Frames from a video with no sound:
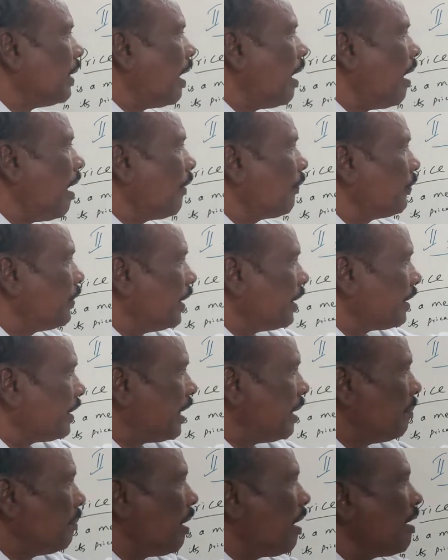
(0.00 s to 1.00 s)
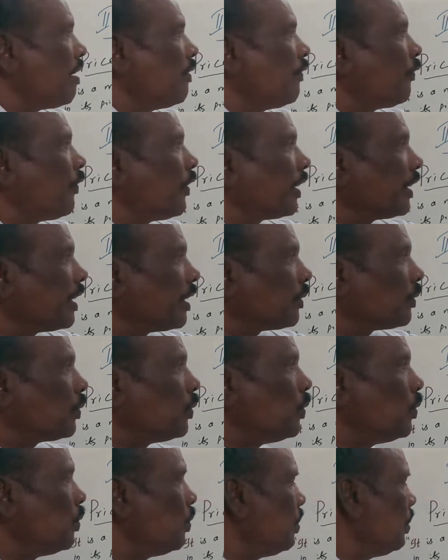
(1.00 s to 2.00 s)
of the demand for a
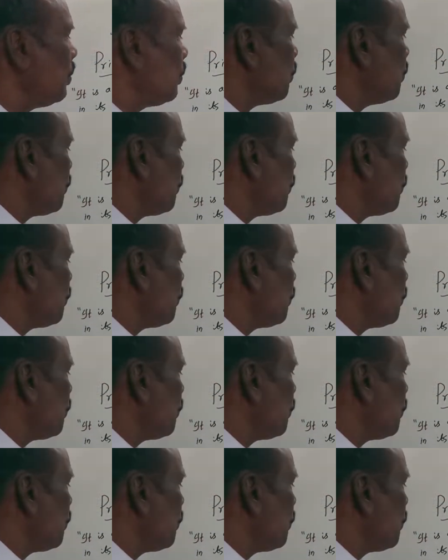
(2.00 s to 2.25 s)
good